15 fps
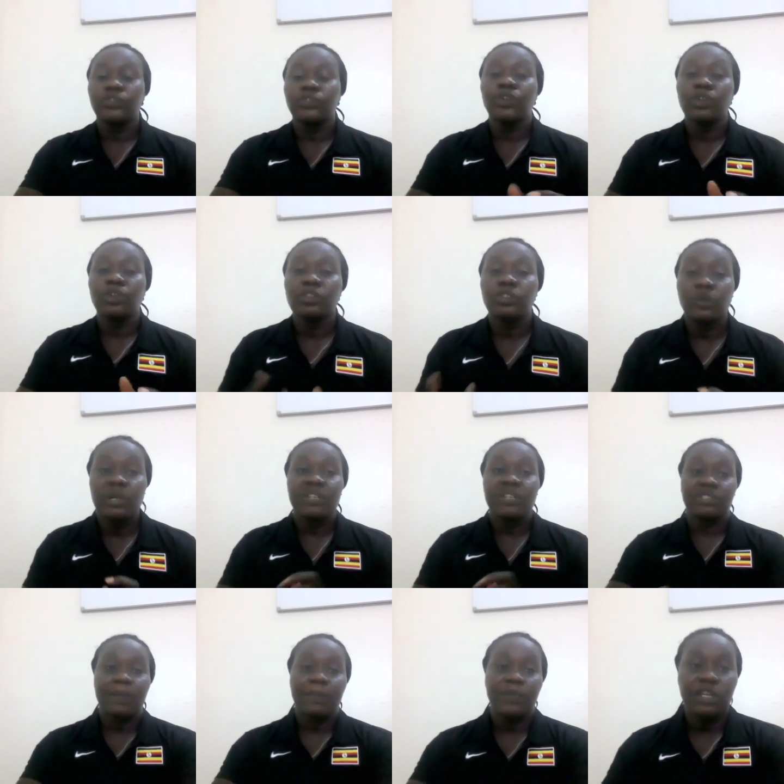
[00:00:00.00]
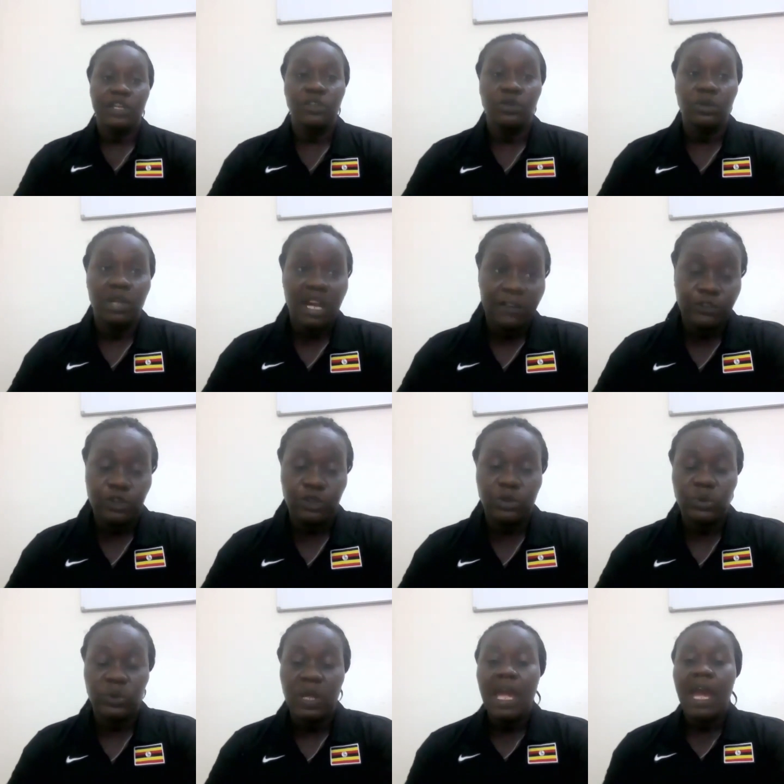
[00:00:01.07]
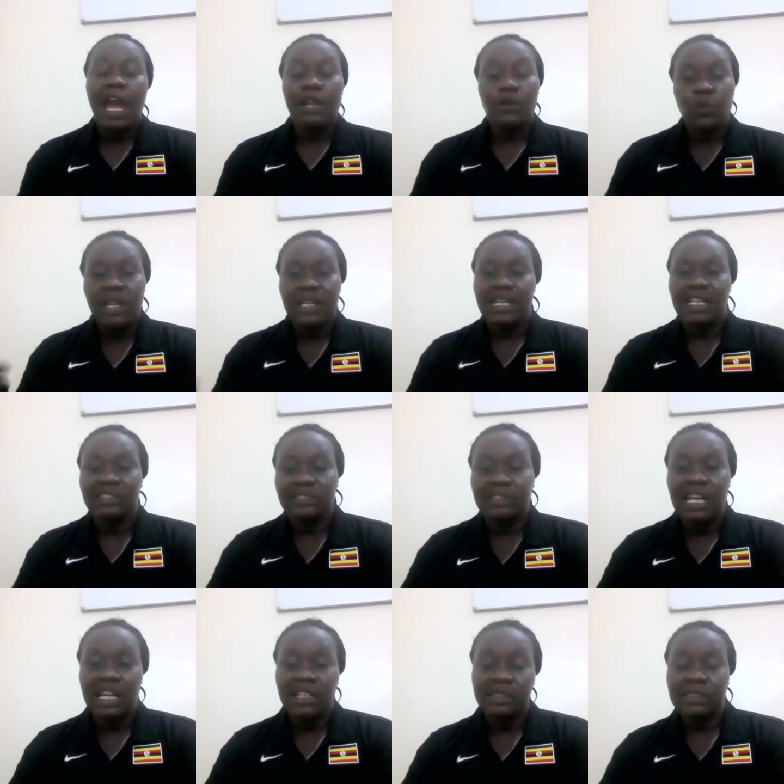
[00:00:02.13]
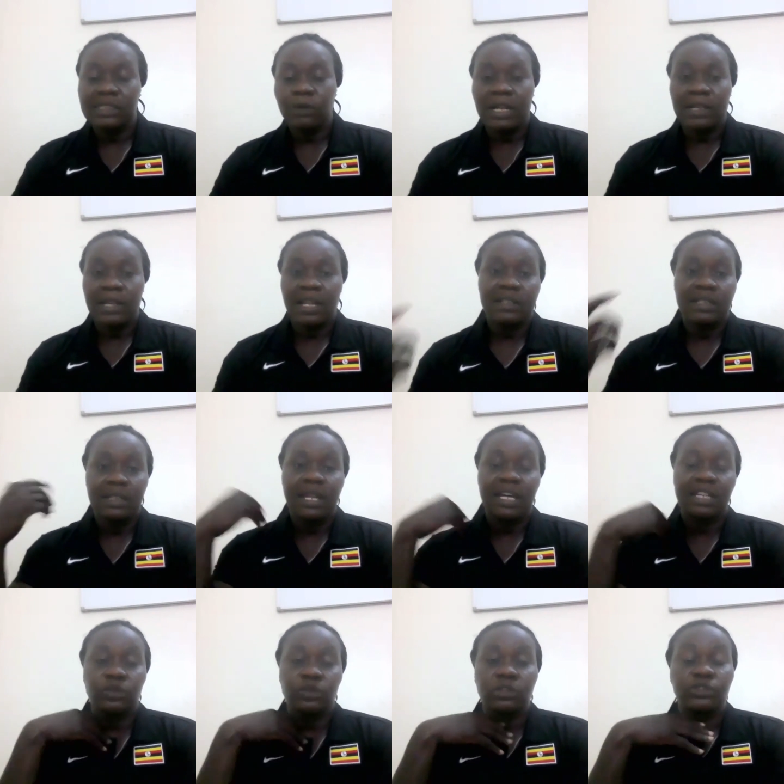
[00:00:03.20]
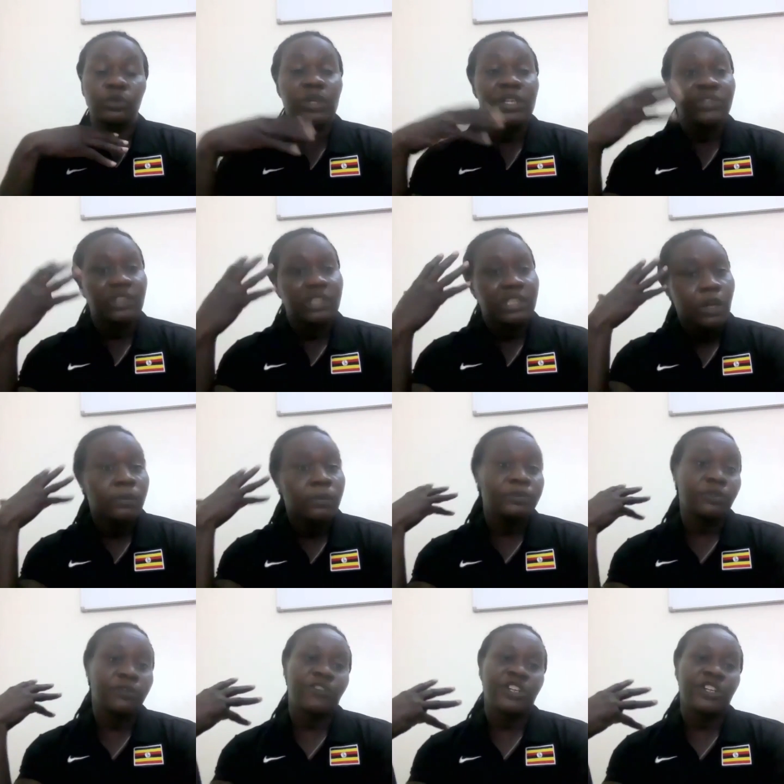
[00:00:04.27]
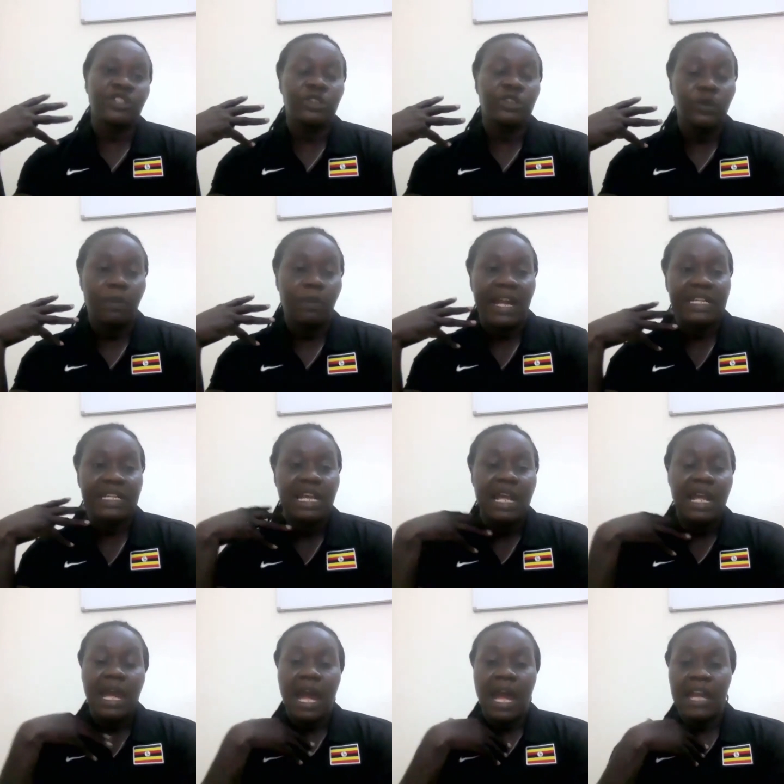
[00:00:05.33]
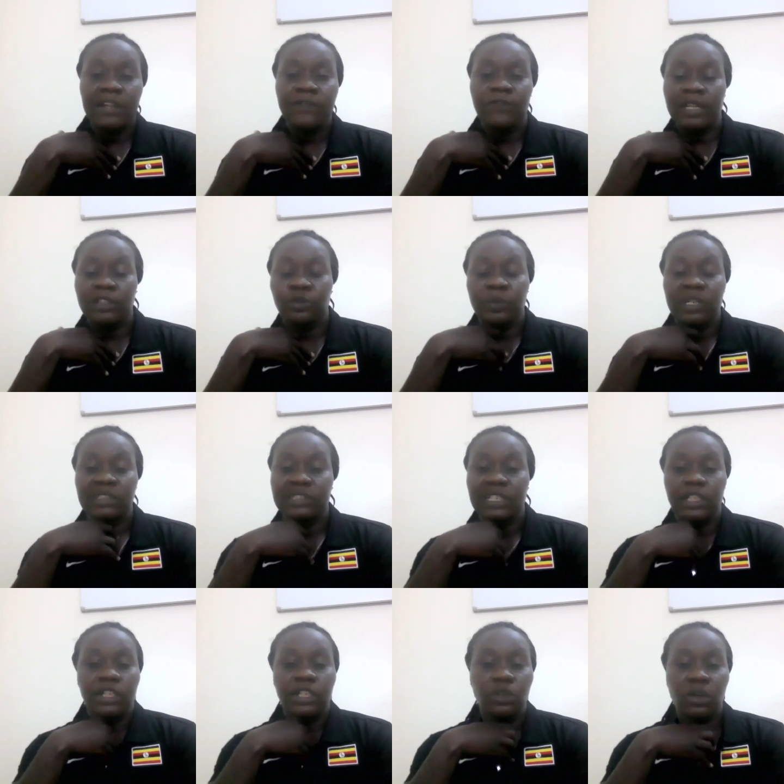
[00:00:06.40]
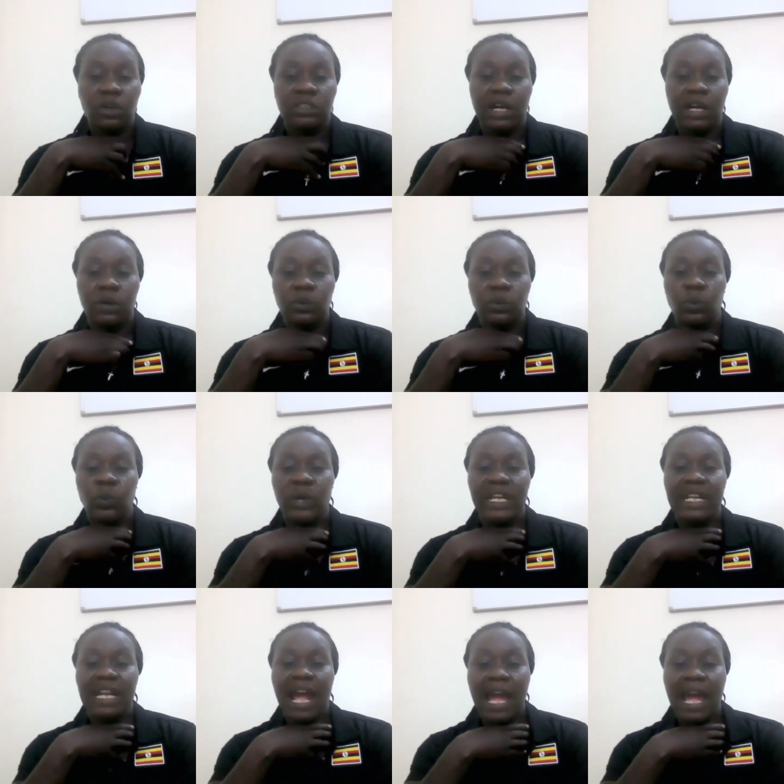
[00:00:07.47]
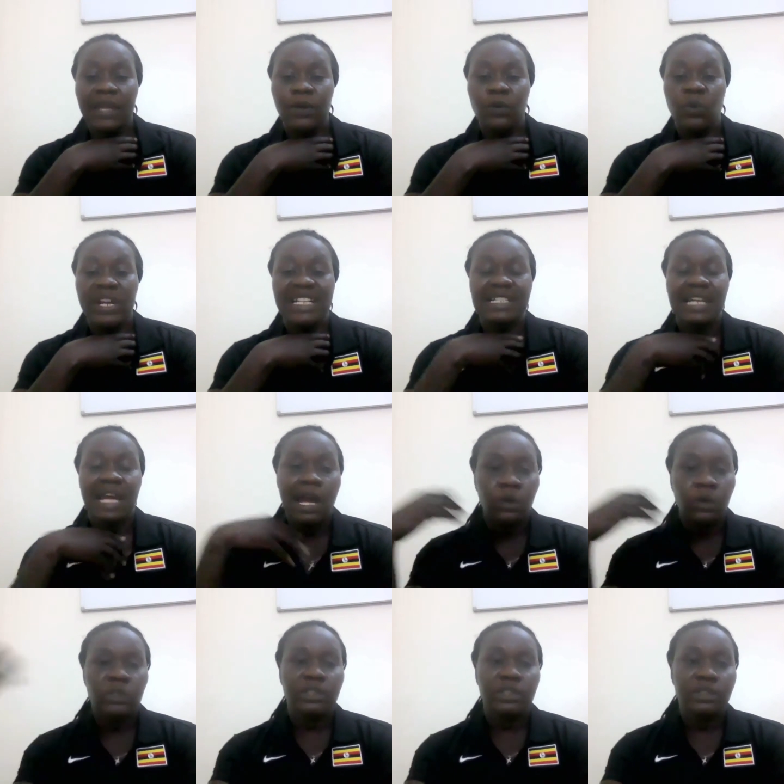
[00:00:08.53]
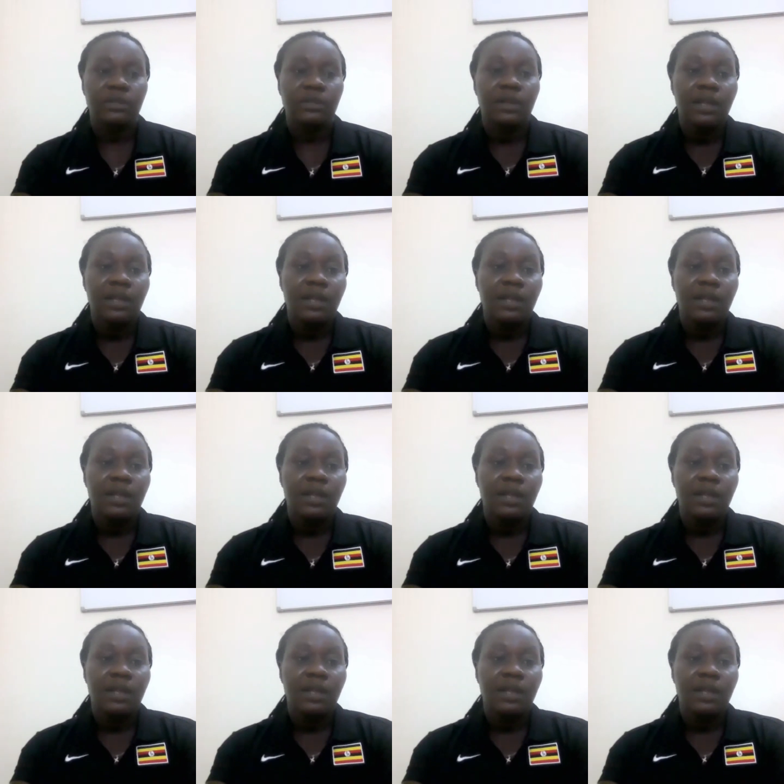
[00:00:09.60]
because you're doing something you love to do. And what that does also is it helps to freshen your mind. I've experienced that in lockdown, when I went out